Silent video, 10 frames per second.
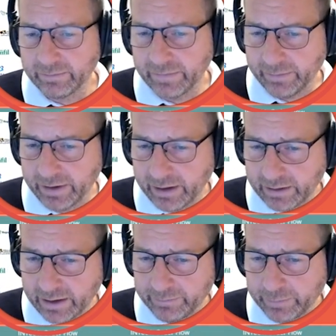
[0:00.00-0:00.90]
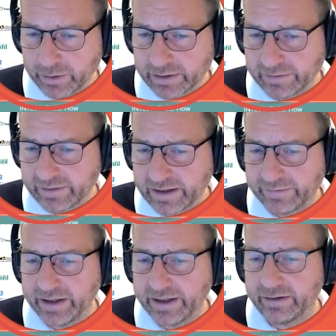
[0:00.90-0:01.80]
Maybe the important
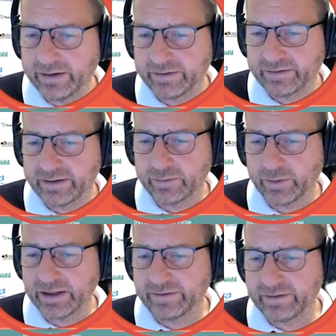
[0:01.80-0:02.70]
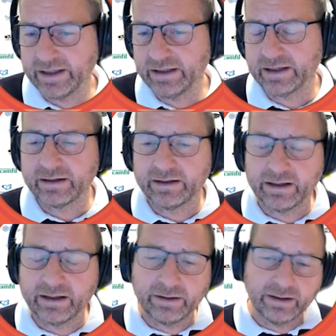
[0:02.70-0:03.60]
stuff here is that we can see that
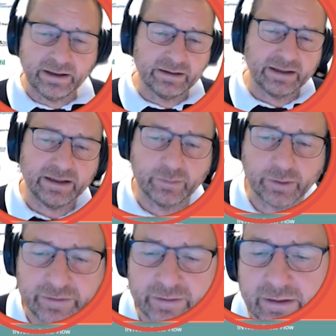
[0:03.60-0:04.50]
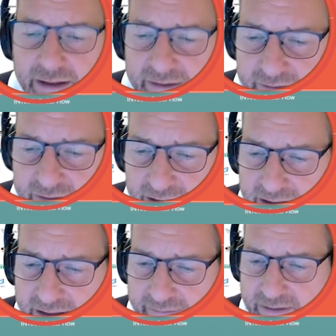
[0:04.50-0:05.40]
there indeed was an
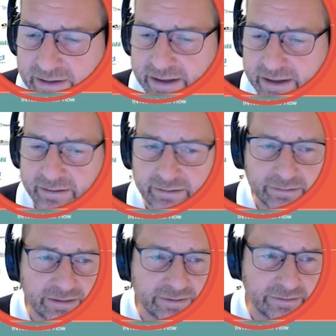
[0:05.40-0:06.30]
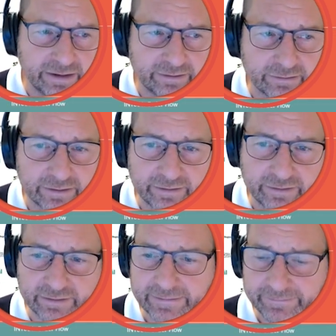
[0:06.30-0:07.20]
SLA level tied to this
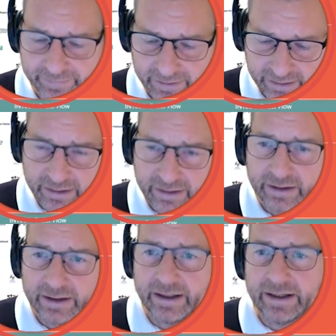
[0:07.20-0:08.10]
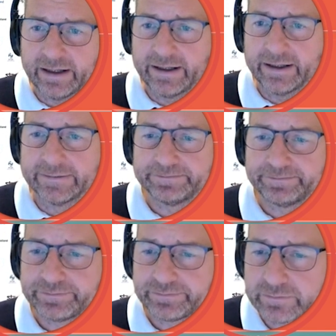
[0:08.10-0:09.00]
resource. In